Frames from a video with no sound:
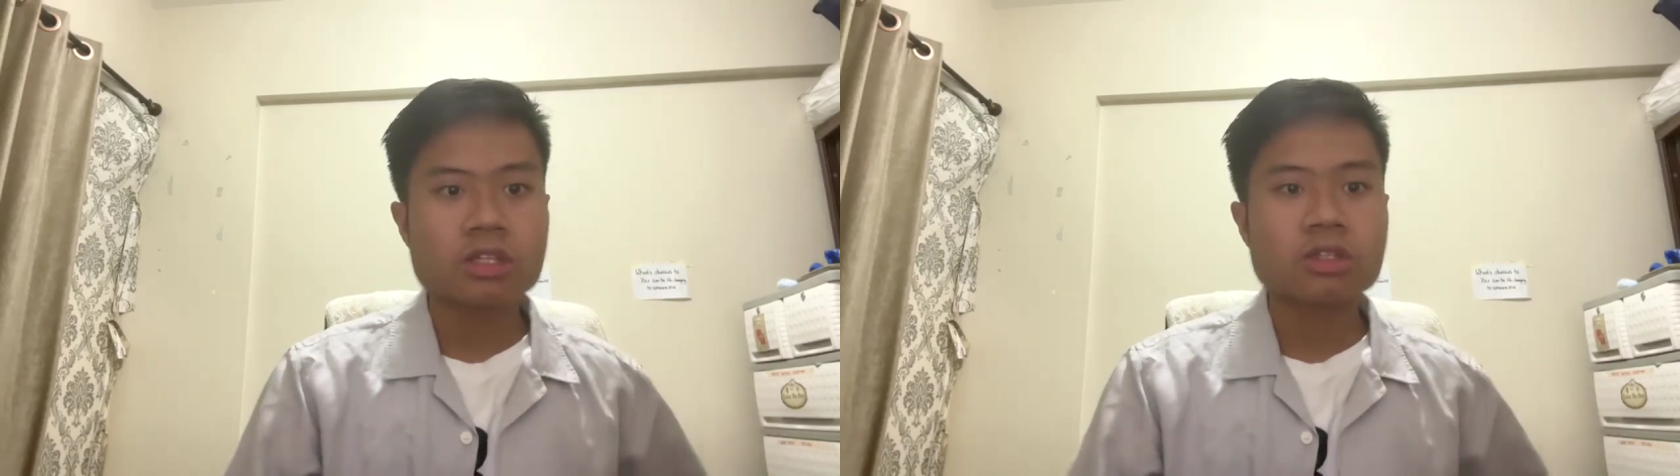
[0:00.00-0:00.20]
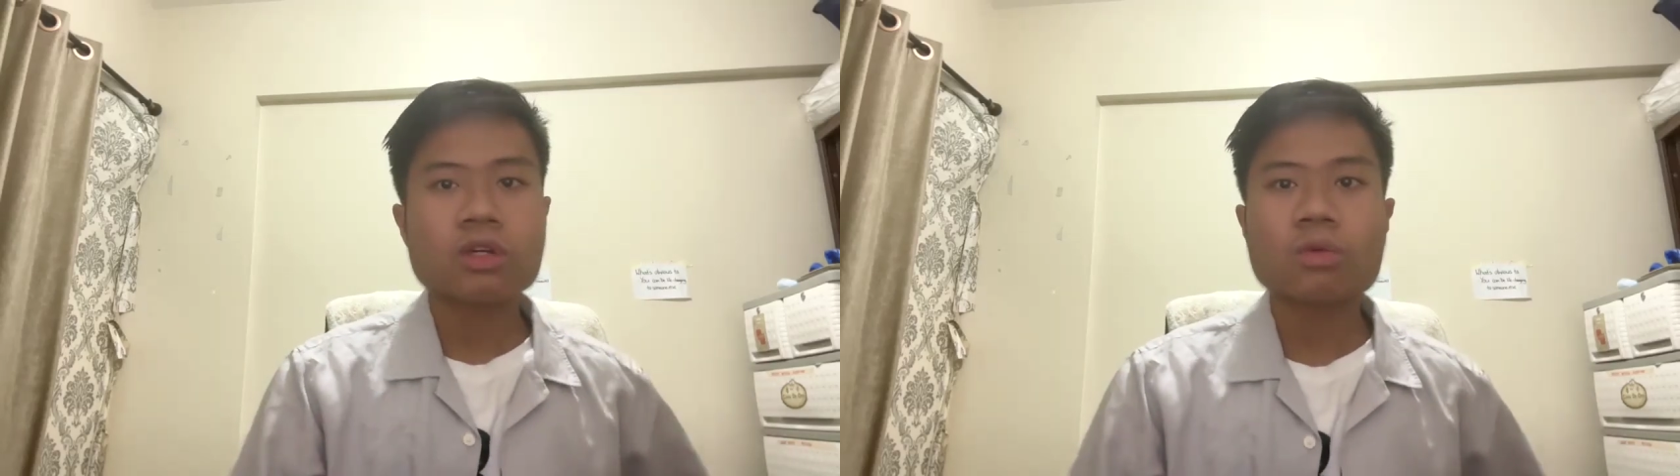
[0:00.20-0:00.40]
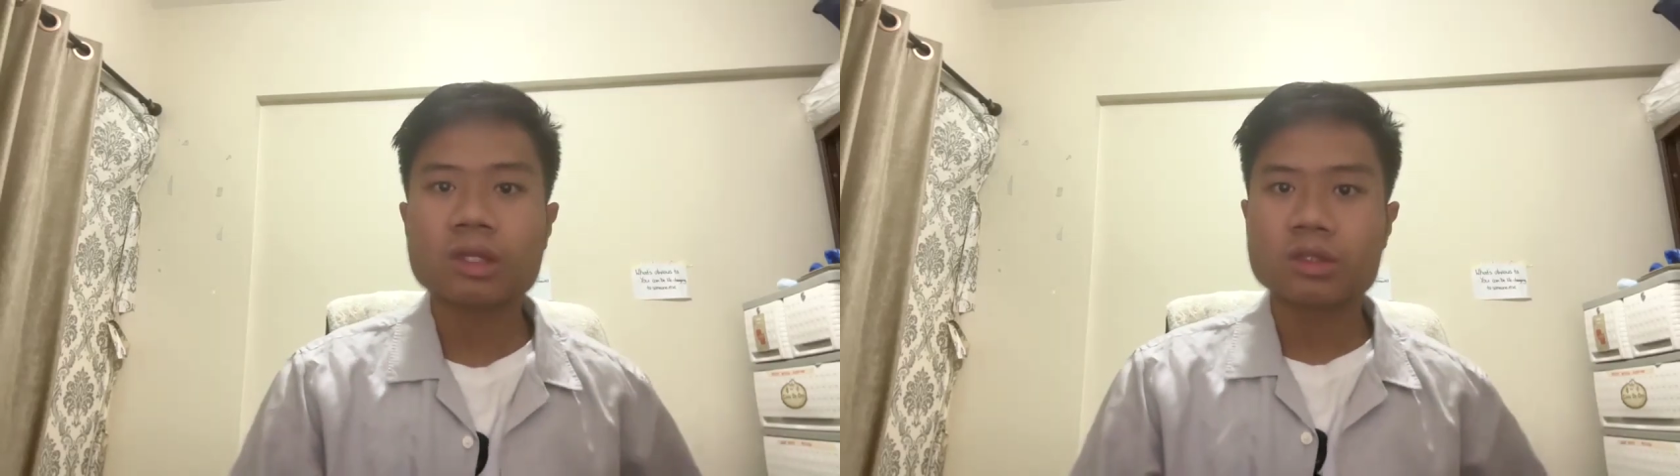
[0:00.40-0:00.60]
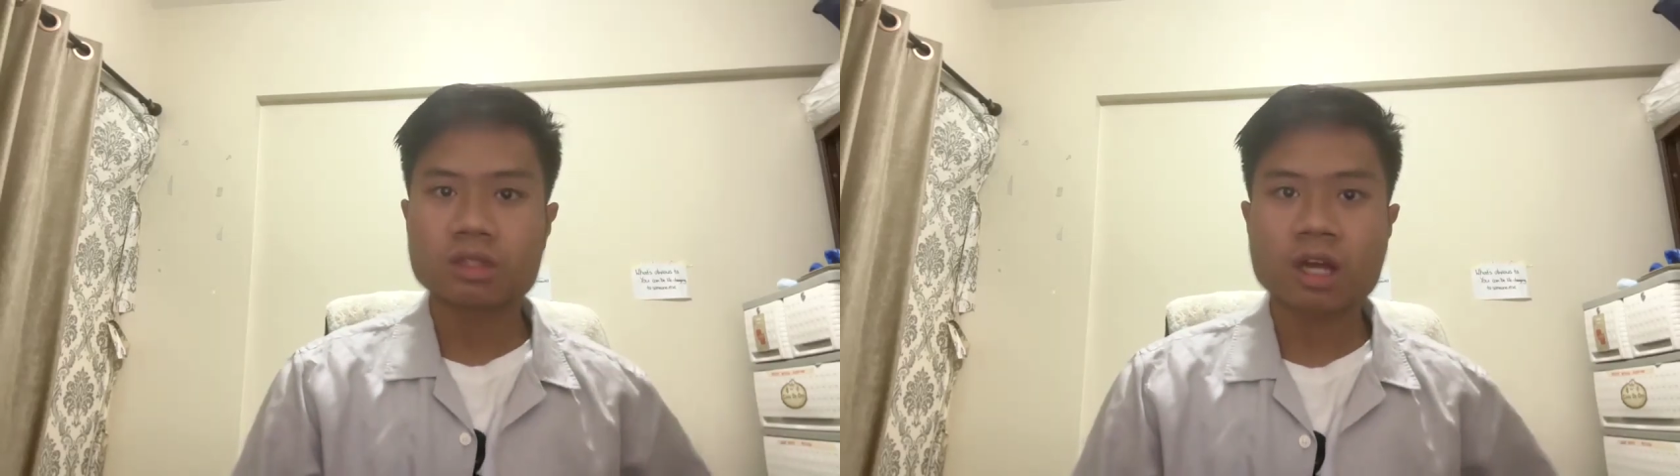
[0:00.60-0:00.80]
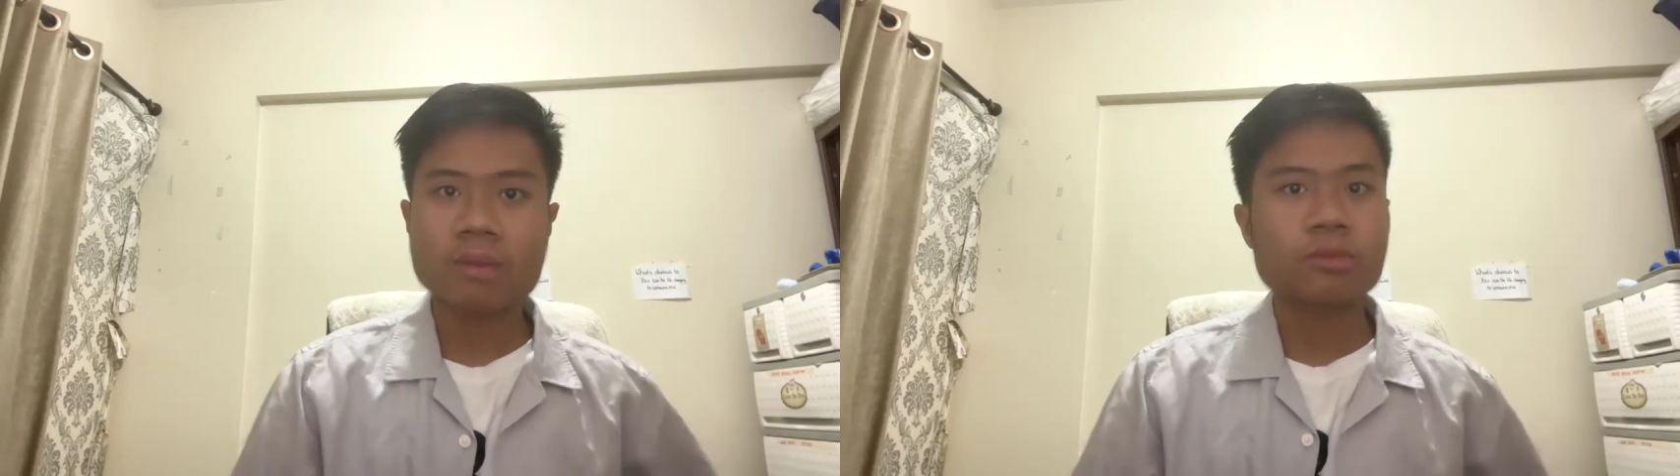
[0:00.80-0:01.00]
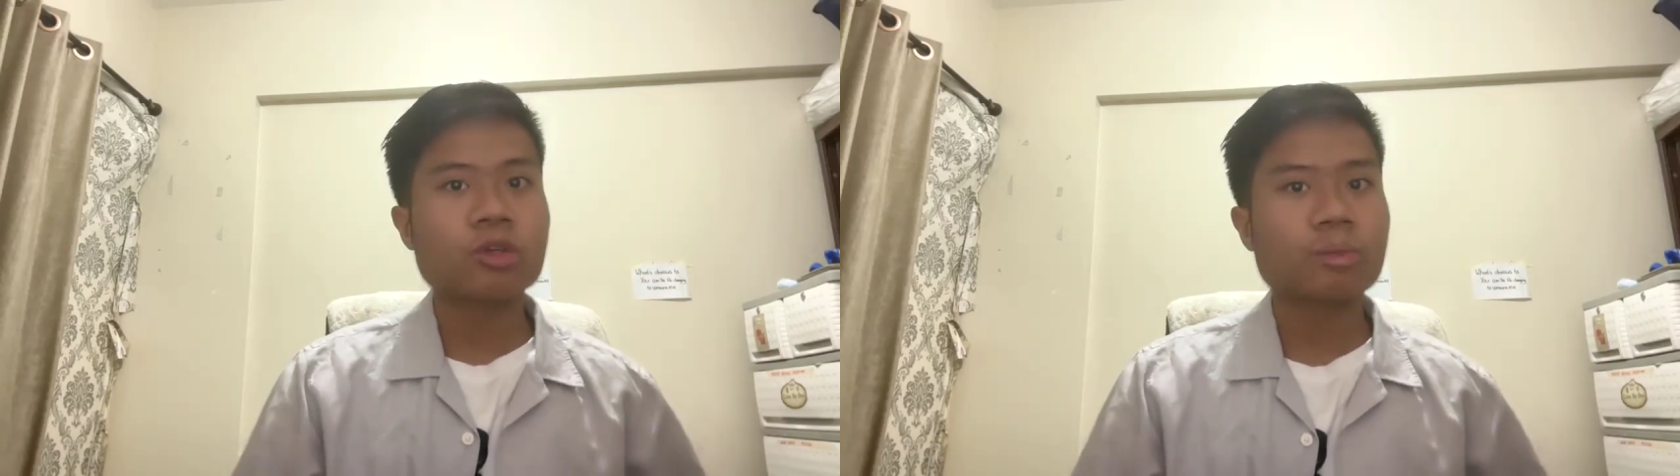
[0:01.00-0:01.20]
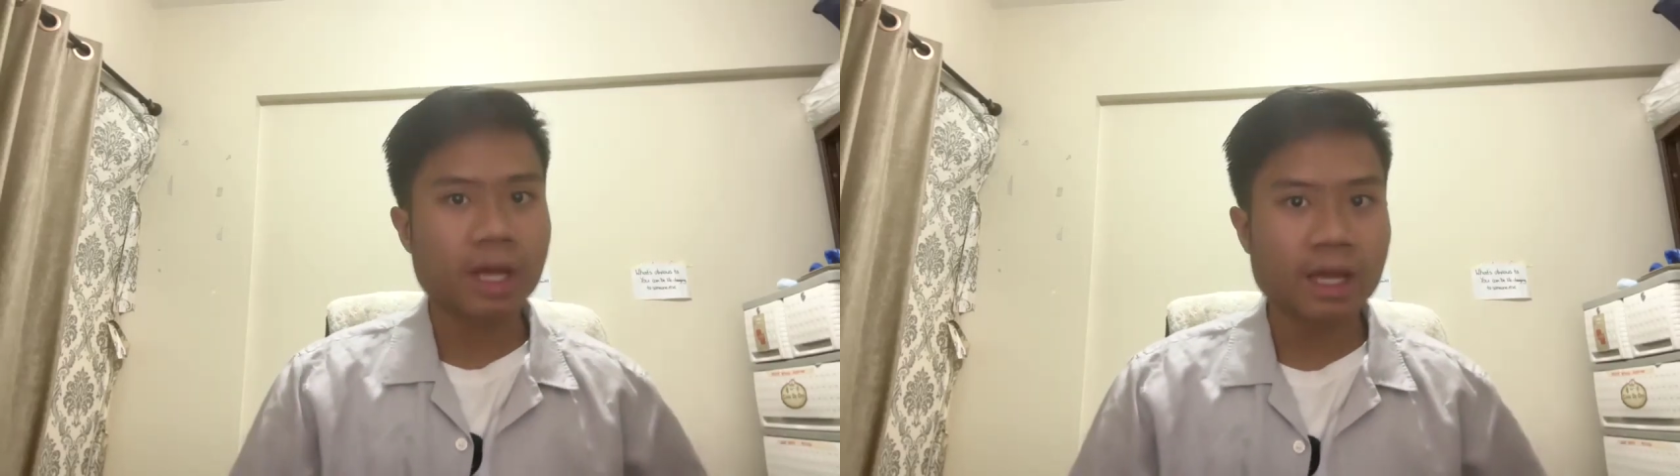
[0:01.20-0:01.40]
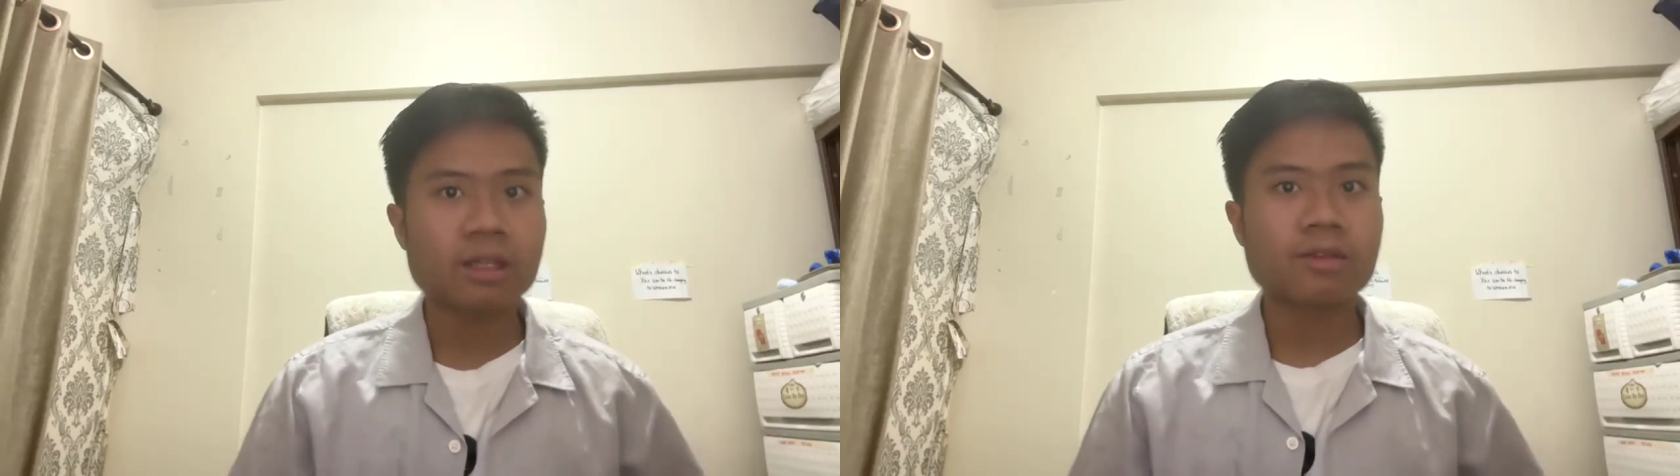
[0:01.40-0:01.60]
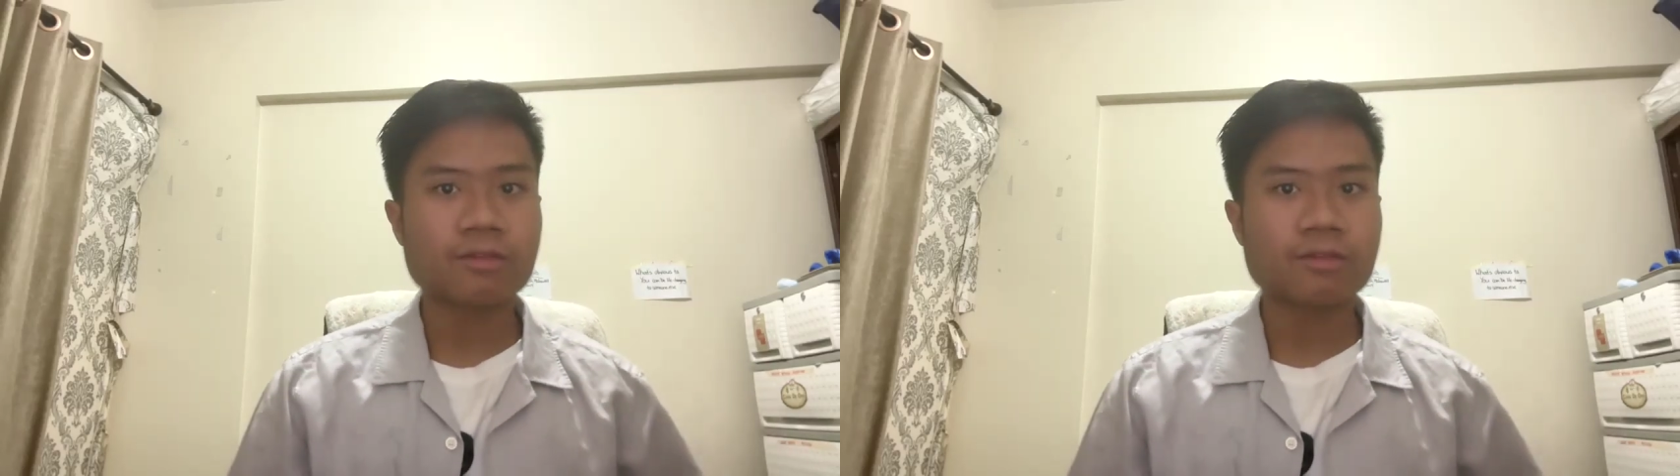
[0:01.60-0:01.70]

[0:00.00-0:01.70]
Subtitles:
So you want to stop duplicating